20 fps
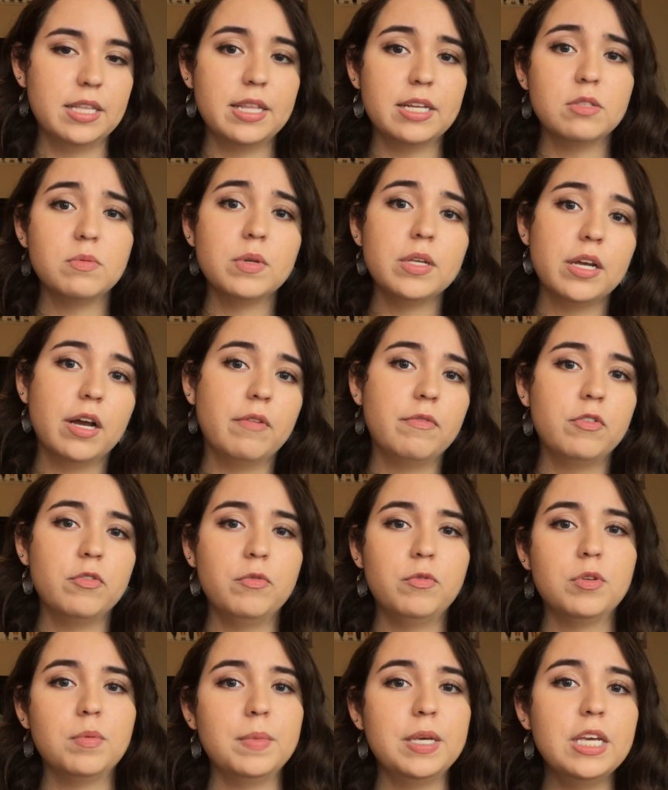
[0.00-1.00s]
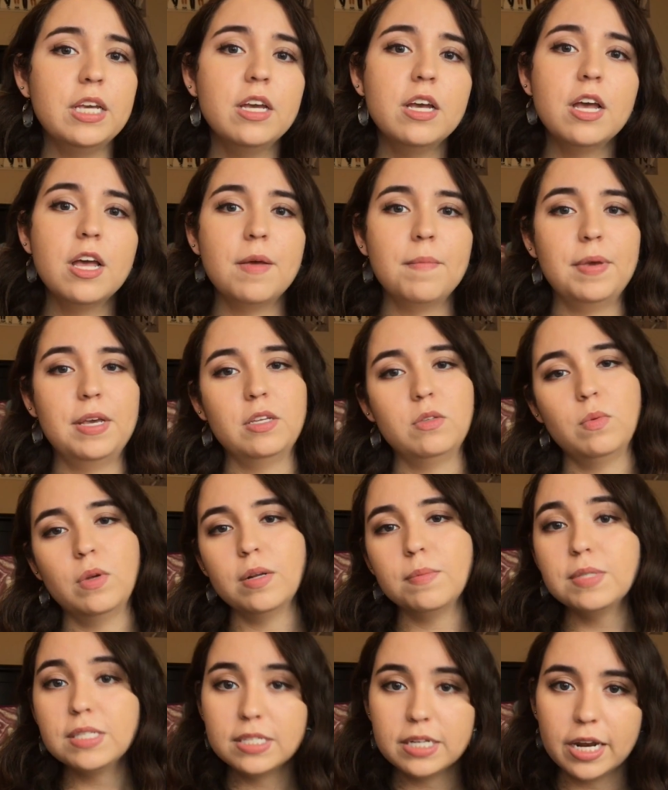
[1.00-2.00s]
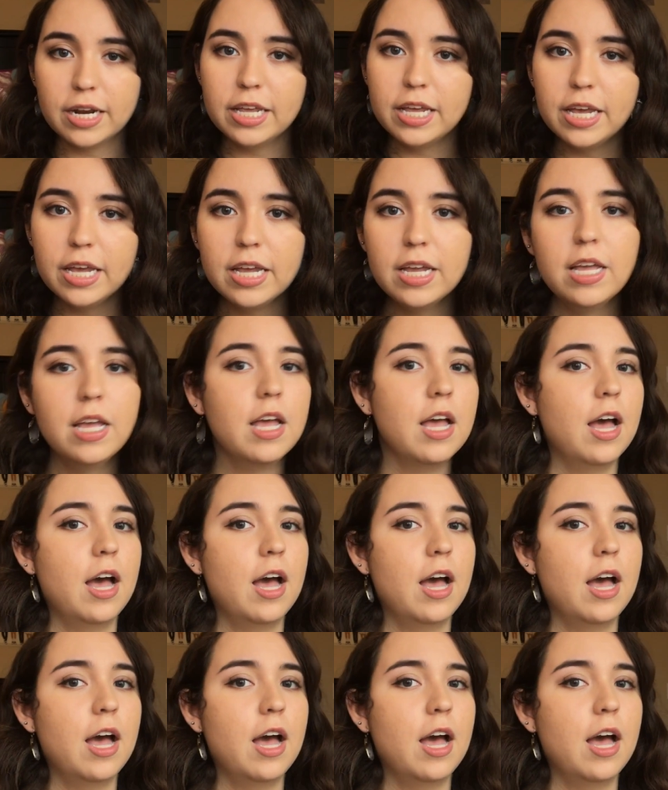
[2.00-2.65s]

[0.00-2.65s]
And that's really helpful to me because when I'm studying,